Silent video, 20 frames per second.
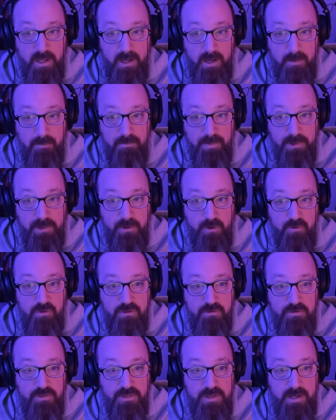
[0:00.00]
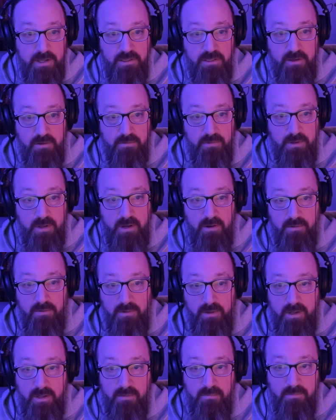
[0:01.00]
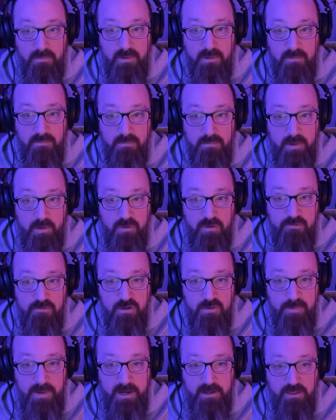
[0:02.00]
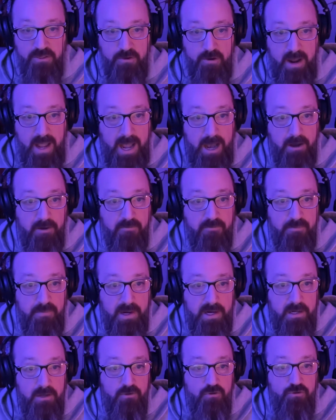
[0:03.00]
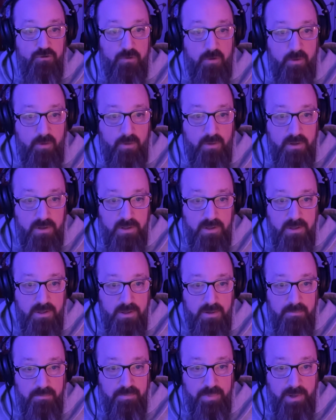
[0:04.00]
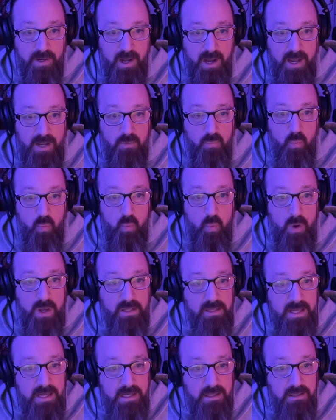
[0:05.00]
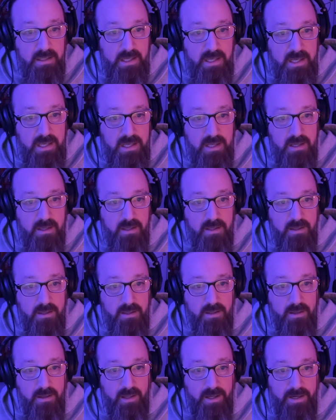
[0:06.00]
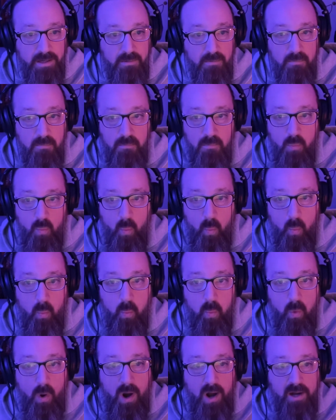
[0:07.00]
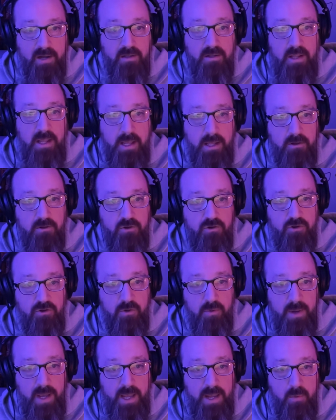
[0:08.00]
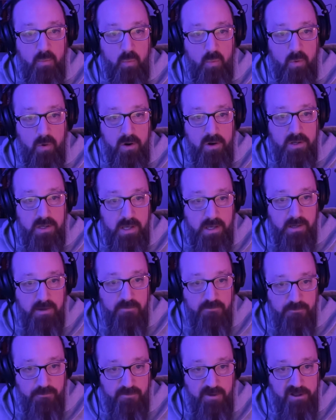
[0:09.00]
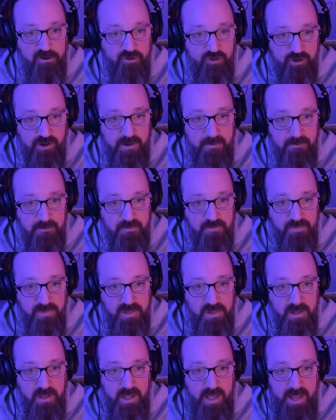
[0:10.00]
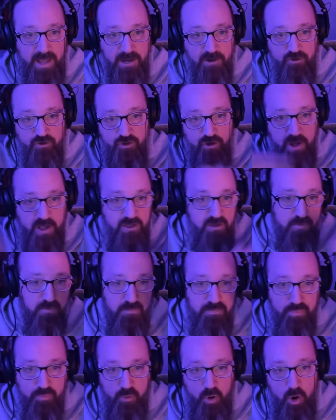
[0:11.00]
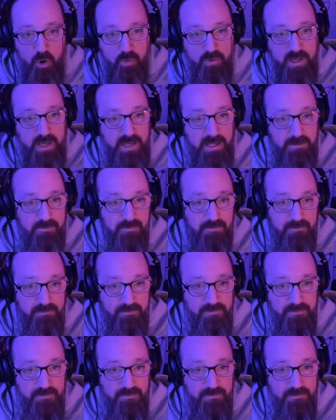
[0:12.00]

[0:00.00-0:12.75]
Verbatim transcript: Uh, but those are things that, you know, in, in most respects, they're out of my control. But I willingly like walked into a working friendship and just broke it